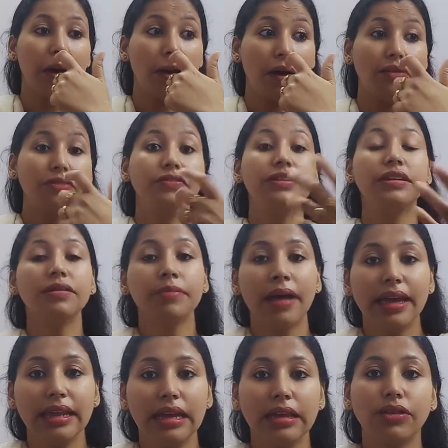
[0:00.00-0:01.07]
of
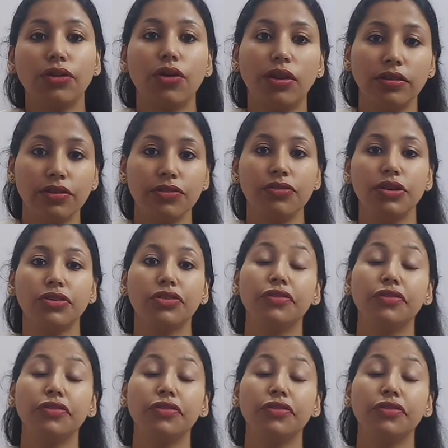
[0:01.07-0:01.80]
determining the concentration